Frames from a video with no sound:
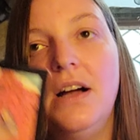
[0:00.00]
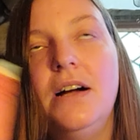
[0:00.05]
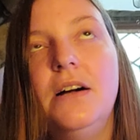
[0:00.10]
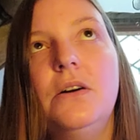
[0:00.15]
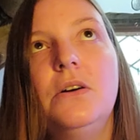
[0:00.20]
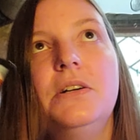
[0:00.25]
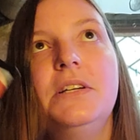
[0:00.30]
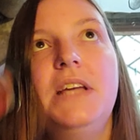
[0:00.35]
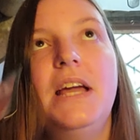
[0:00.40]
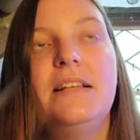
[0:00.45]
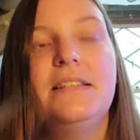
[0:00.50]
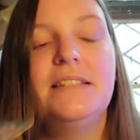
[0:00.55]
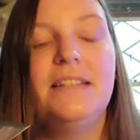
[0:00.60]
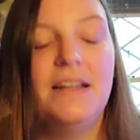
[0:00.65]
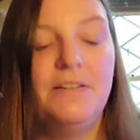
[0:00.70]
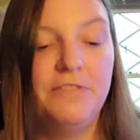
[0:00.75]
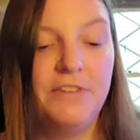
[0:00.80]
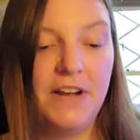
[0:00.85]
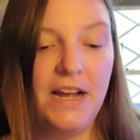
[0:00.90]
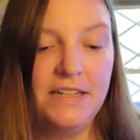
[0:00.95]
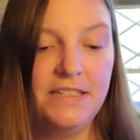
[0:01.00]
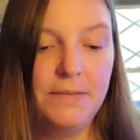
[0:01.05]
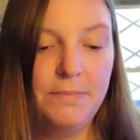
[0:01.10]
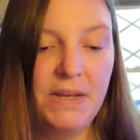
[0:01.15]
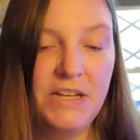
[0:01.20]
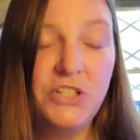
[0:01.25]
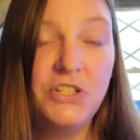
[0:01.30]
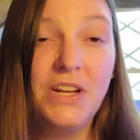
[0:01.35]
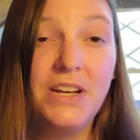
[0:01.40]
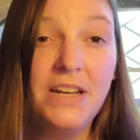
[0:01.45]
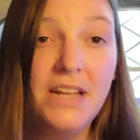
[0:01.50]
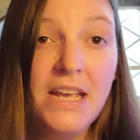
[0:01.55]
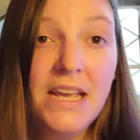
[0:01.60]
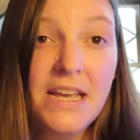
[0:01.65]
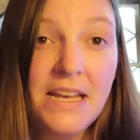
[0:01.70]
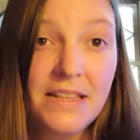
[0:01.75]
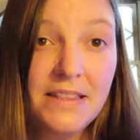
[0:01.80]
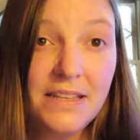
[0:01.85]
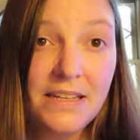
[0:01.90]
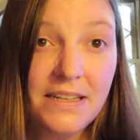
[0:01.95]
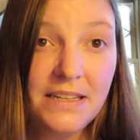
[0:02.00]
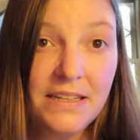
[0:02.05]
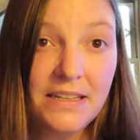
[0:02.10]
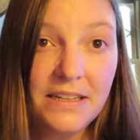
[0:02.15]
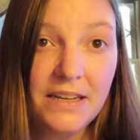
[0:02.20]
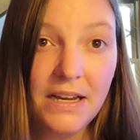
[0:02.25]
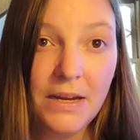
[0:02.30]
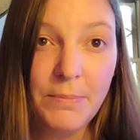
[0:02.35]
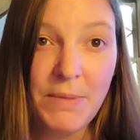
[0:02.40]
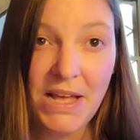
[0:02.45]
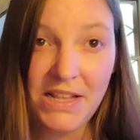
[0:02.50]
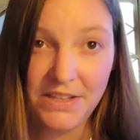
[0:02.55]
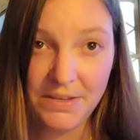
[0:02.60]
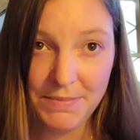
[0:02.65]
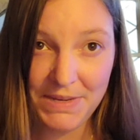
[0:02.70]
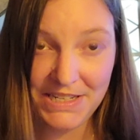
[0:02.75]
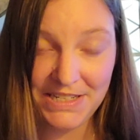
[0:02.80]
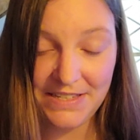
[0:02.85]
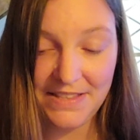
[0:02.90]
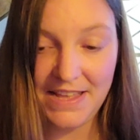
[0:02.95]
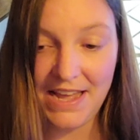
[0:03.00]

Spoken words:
Oh, yes, and I forgot to mention the element